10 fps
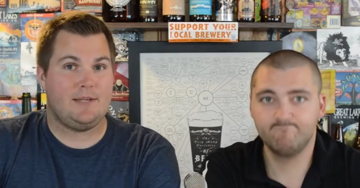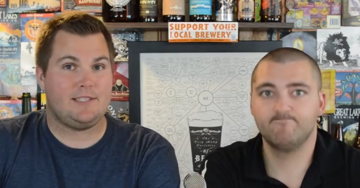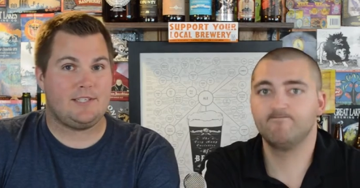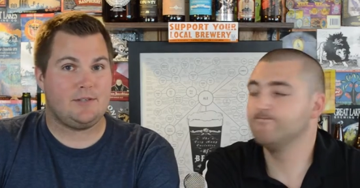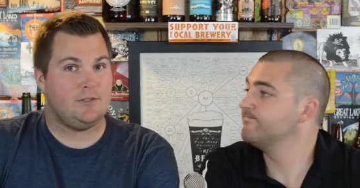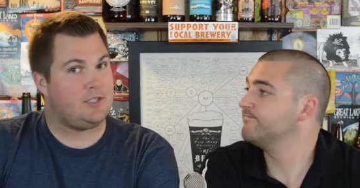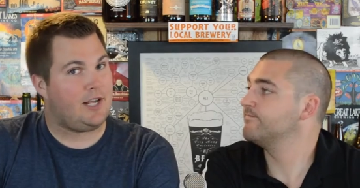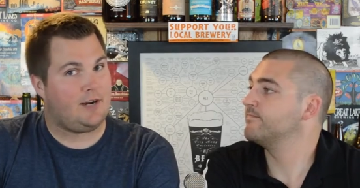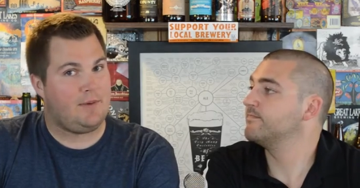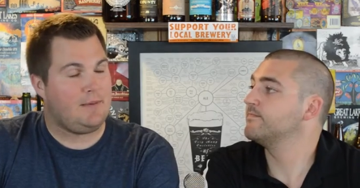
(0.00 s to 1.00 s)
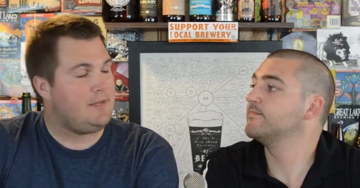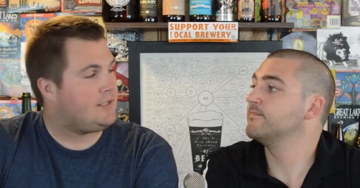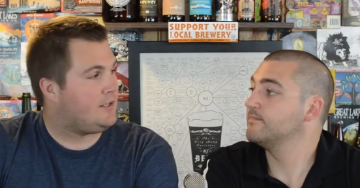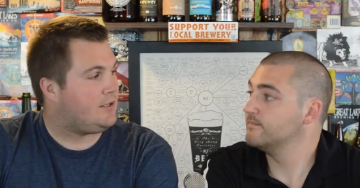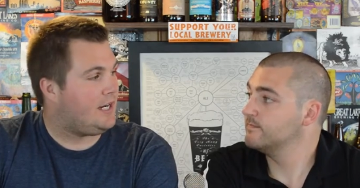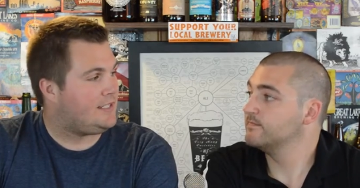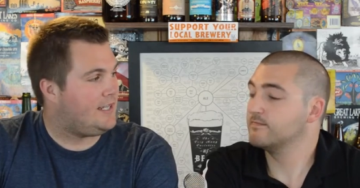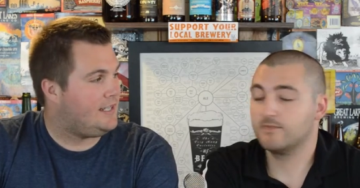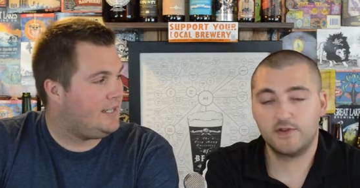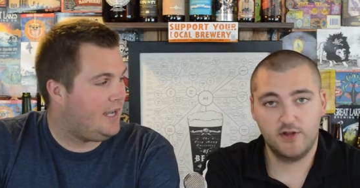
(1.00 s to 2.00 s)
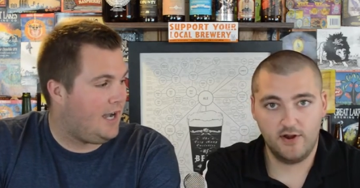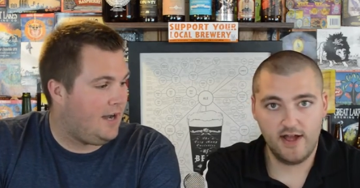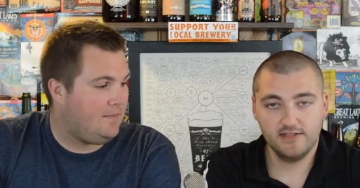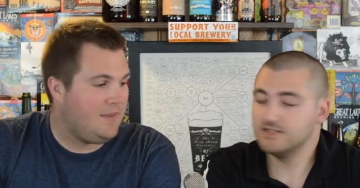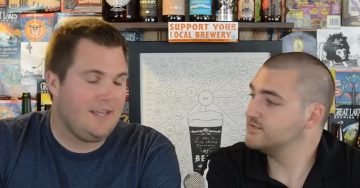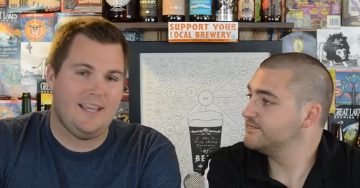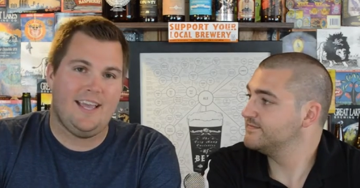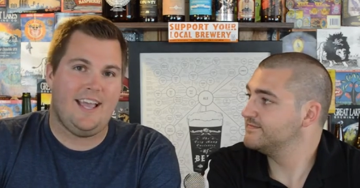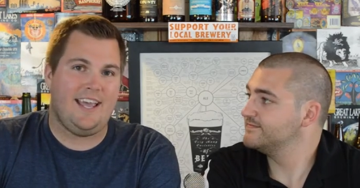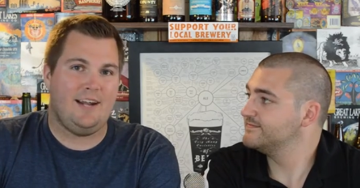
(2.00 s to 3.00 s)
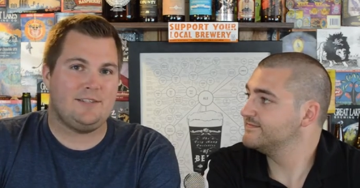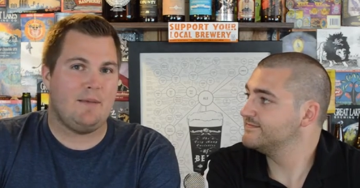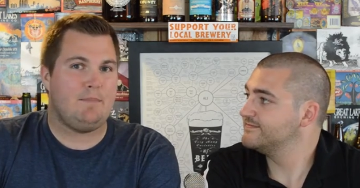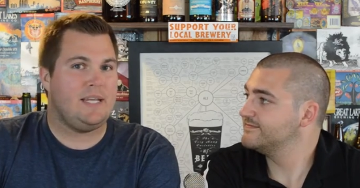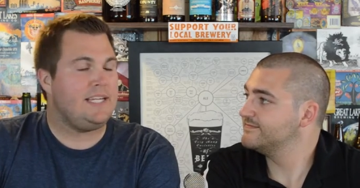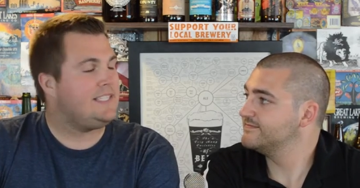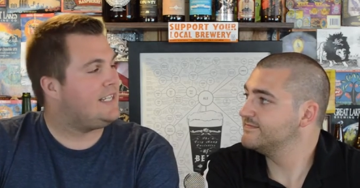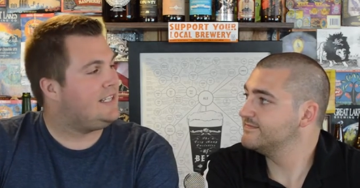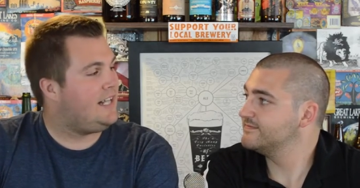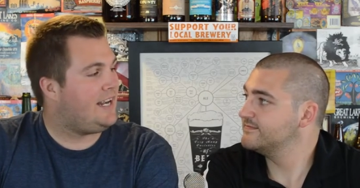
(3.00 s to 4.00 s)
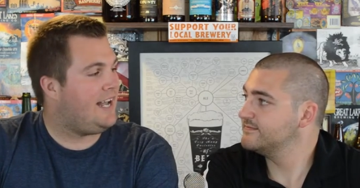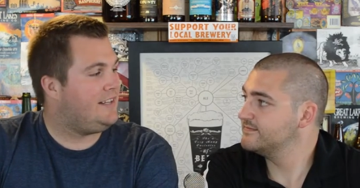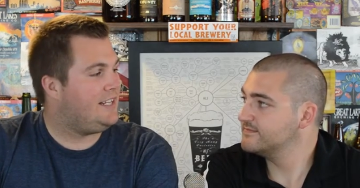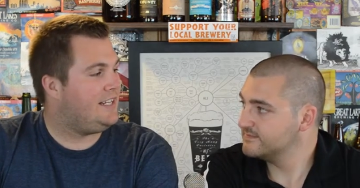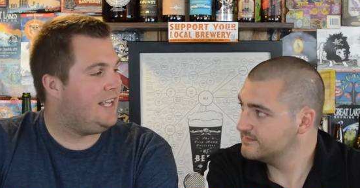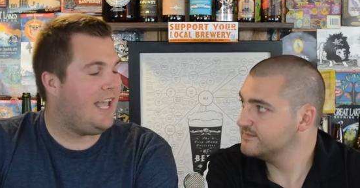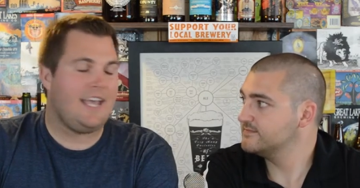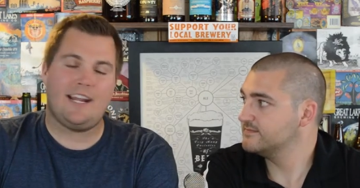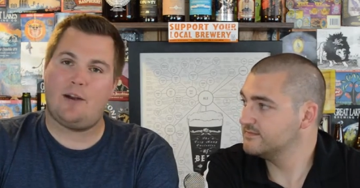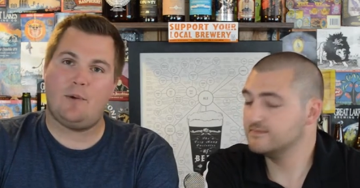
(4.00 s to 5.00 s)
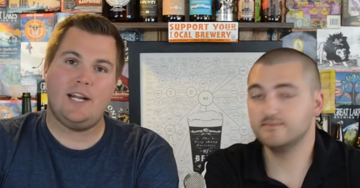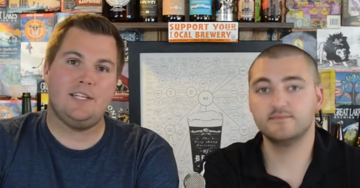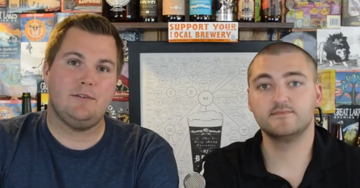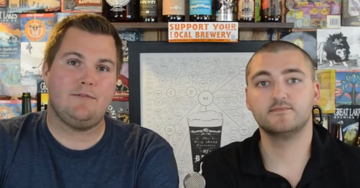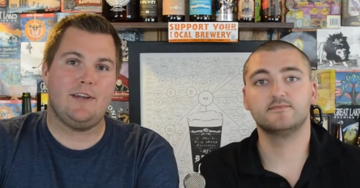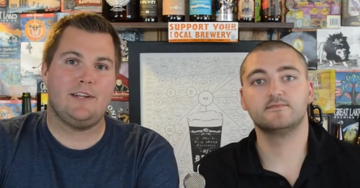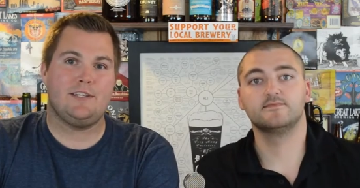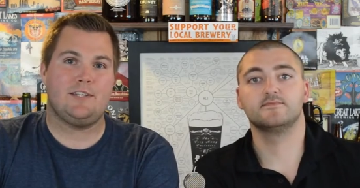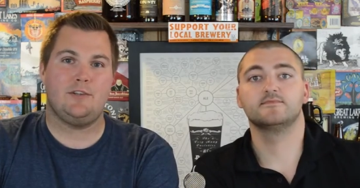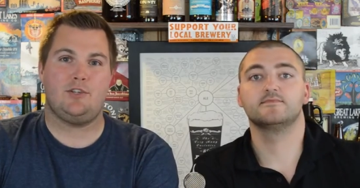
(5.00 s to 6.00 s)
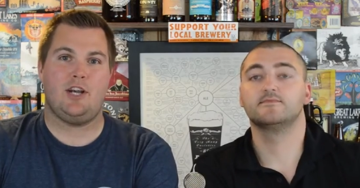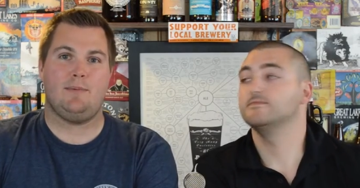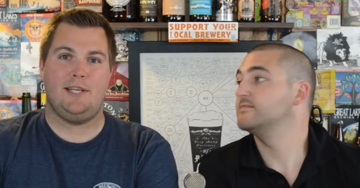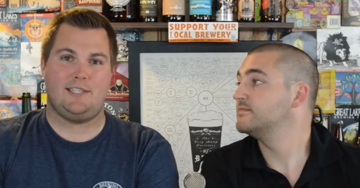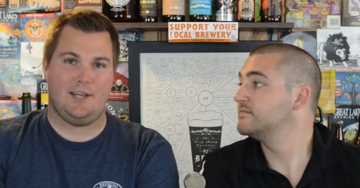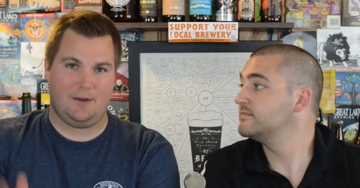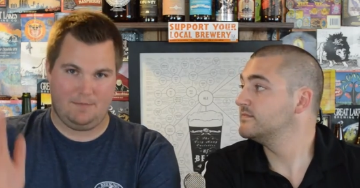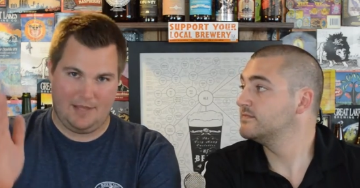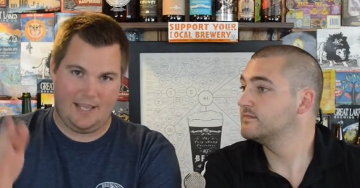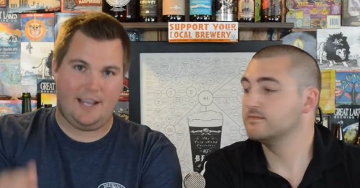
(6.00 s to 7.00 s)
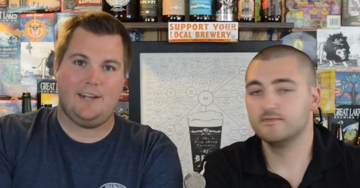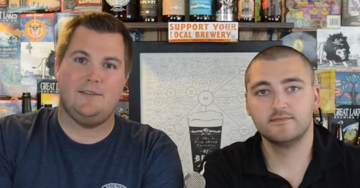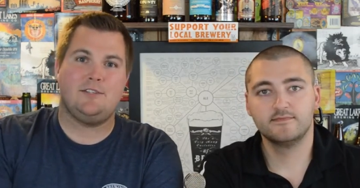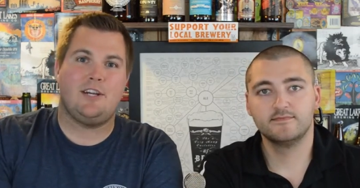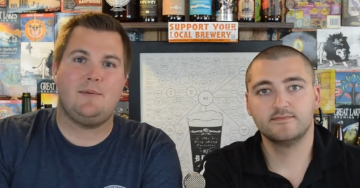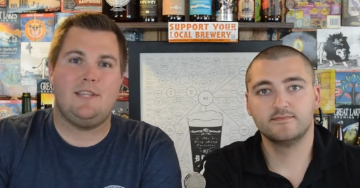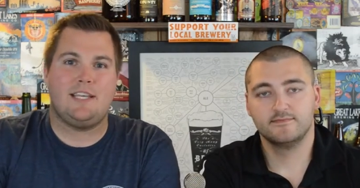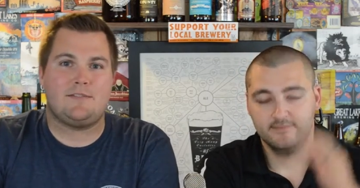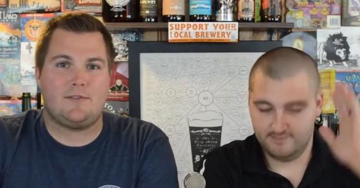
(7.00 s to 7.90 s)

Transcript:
Speaker 1: my sister who just had her baby, so congrats, Haley. Um, congrats. Um, and I was at Binny's in Glen Ellyn, and I ran into a fan of the show, Jeremy. So how you doing, Jeremy? Thanks